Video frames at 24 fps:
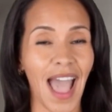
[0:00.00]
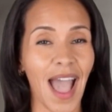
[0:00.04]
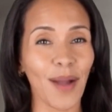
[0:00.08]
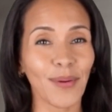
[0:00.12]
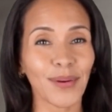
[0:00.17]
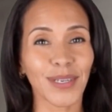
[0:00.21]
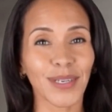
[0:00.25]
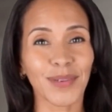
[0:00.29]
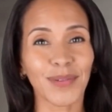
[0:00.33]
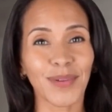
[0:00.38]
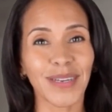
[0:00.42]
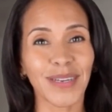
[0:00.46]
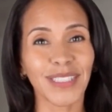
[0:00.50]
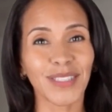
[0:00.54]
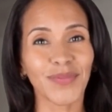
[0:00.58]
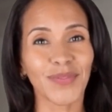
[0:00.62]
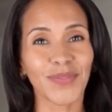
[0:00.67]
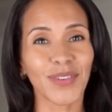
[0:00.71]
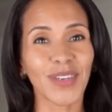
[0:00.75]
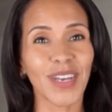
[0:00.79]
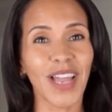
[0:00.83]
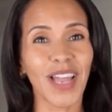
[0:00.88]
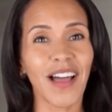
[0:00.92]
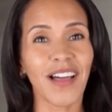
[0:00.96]
Our quest for
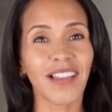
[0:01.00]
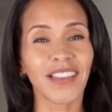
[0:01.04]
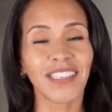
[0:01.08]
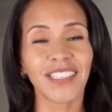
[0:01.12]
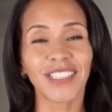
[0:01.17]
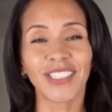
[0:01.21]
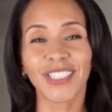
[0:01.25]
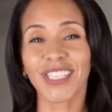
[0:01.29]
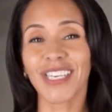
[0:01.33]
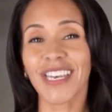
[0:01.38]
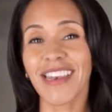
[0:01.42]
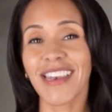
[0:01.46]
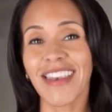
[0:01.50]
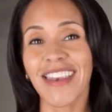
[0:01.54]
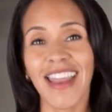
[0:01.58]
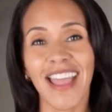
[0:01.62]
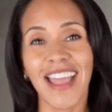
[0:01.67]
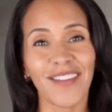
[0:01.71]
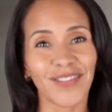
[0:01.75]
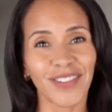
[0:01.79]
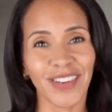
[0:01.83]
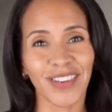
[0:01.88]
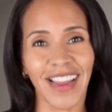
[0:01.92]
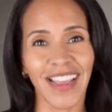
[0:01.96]
knowledge
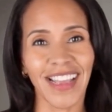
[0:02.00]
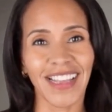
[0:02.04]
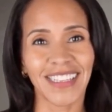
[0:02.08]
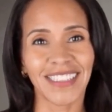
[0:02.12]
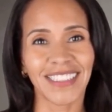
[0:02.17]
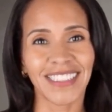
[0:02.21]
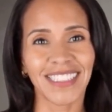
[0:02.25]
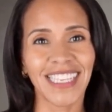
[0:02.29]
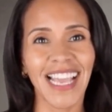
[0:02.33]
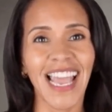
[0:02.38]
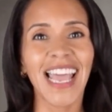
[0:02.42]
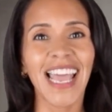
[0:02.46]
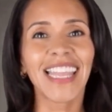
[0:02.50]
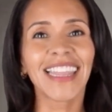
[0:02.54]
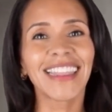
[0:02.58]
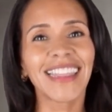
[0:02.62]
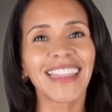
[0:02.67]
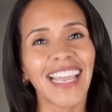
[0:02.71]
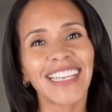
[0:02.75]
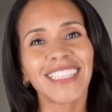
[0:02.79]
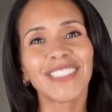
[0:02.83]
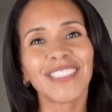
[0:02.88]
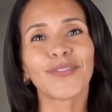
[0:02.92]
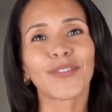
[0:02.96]
never ends.
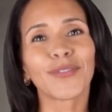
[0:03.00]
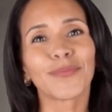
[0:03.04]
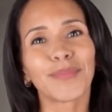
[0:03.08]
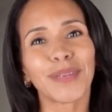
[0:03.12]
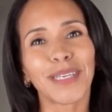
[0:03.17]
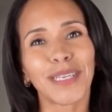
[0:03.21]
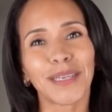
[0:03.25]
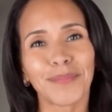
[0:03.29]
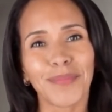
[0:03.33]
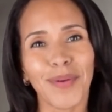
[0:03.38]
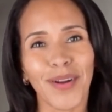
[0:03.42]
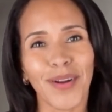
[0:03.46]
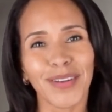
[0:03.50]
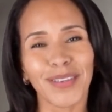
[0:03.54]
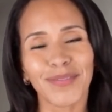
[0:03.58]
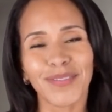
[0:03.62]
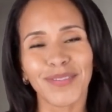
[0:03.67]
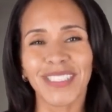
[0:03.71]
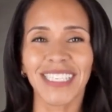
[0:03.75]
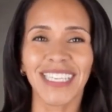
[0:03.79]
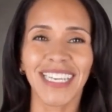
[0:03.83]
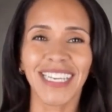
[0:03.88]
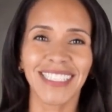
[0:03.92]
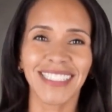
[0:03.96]
Thanks for being part of
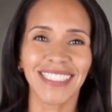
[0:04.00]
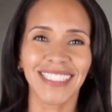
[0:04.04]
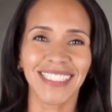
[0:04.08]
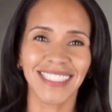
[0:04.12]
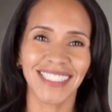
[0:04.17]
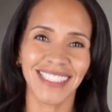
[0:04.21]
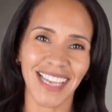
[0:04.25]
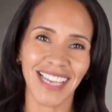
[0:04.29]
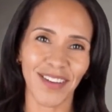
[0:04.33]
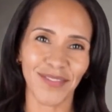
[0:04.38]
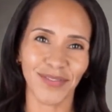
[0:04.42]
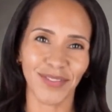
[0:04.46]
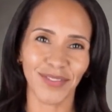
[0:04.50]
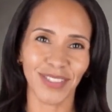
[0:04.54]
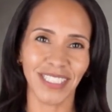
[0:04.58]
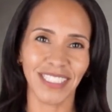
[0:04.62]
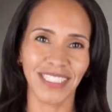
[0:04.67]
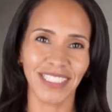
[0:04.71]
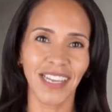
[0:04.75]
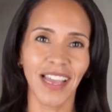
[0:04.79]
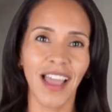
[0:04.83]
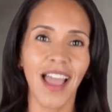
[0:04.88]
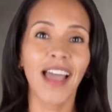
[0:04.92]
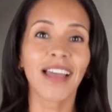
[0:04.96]
today's discovery.
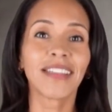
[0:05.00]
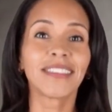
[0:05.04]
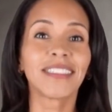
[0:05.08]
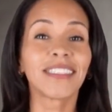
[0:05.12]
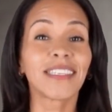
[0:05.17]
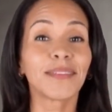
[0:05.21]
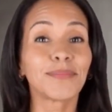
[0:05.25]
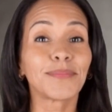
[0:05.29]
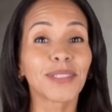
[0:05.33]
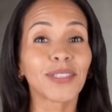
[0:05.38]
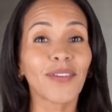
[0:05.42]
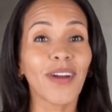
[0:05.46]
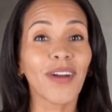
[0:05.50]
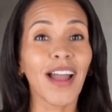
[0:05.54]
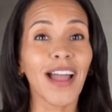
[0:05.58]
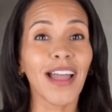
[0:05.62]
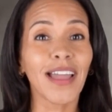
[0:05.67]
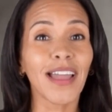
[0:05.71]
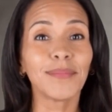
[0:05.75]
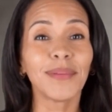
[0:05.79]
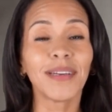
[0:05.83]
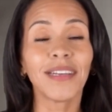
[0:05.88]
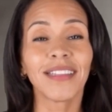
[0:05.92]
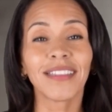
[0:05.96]

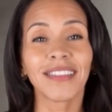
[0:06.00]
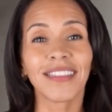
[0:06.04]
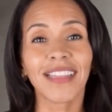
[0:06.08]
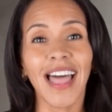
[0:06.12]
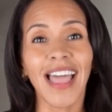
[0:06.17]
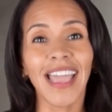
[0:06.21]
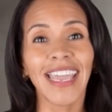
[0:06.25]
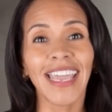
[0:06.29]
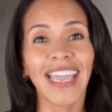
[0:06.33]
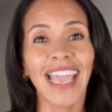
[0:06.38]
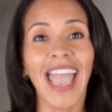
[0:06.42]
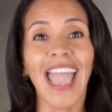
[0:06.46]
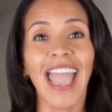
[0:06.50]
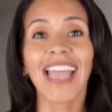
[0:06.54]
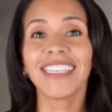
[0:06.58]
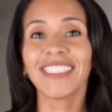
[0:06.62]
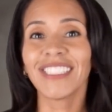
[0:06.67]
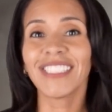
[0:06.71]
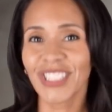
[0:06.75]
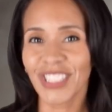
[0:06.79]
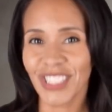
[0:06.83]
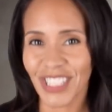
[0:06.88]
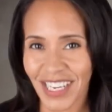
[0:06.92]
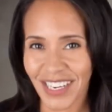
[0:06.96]
Subscribe, like, and
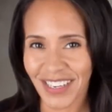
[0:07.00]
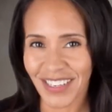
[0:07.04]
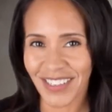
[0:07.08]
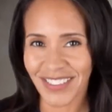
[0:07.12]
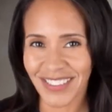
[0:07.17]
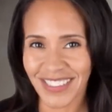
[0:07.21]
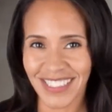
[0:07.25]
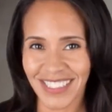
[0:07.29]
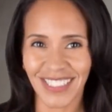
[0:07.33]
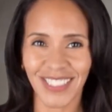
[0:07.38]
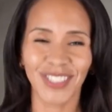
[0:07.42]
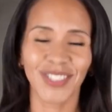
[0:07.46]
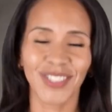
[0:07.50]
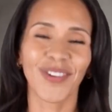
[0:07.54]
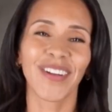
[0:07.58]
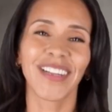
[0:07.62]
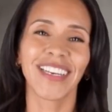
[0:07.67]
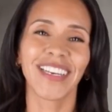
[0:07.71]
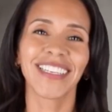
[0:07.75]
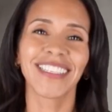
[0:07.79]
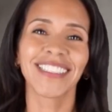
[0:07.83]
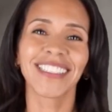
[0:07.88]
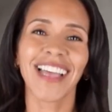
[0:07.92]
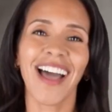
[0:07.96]
share to
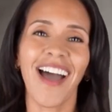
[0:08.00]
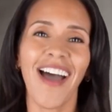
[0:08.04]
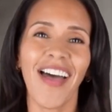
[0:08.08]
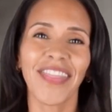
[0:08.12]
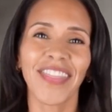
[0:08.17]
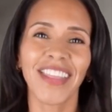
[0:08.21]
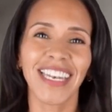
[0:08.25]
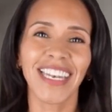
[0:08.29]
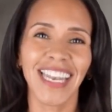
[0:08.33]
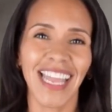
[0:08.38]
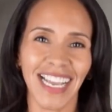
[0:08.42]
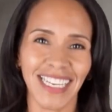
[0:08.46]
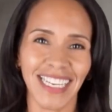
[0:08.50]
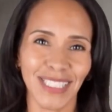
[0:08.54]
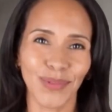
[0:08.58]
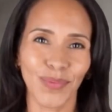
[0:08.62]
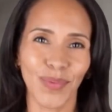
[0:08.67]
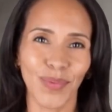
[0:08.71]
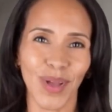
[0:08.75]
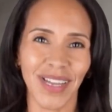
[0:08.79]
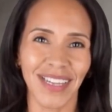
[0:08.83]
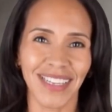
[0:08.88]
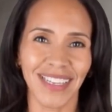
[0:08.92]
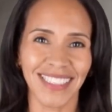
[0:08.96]
join us on the next
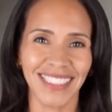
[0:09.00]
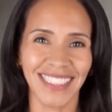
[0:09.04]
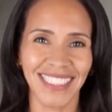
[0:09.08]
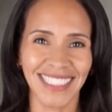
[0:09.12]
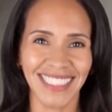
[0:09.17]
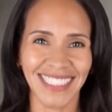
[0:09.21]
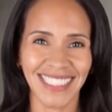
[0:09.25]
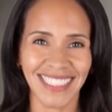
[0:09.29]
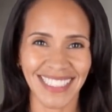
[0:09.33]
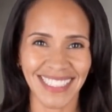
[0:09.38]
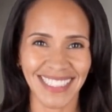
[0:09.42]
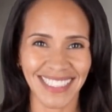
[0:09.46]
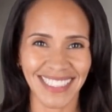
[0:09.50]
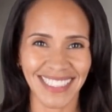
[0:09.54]
one.